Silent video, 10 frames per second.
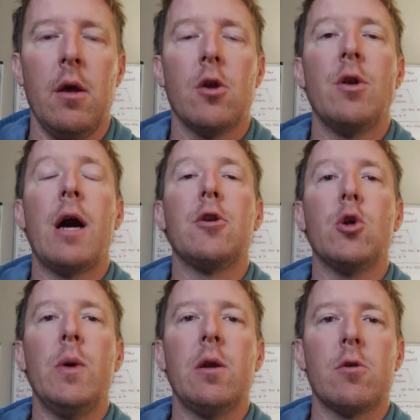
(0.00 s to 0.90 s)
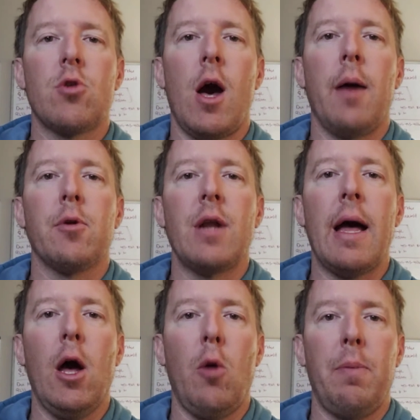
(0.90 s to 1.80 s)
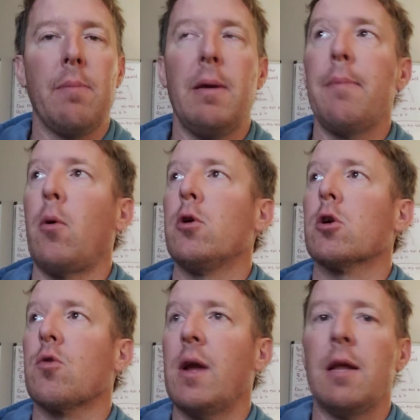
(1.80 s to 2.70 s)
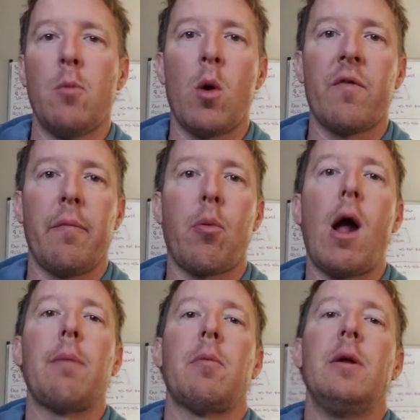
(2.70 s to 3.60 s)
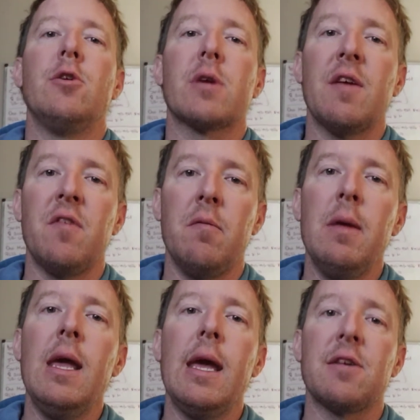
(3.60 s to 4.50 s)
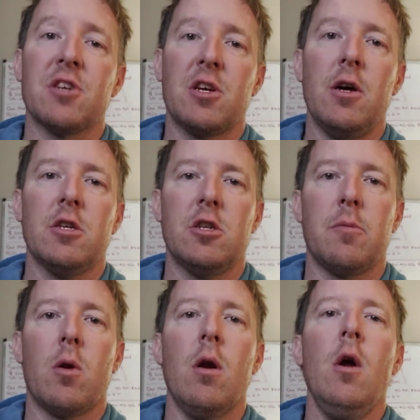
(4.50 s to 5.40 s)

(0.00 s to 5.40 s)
You're not doing your job. You're not helping people. You're creating more of a problem, and you're giving me as a customer